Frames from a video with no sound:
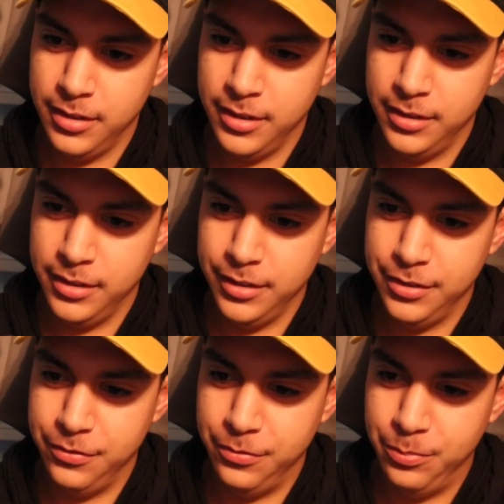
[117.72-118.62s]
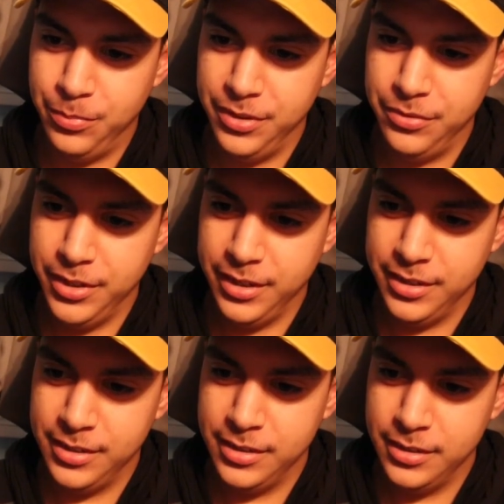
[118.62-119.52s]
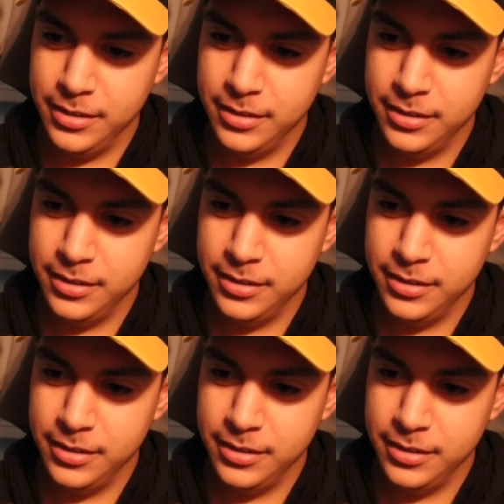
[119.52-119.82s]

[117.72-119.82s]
at the end of BVS.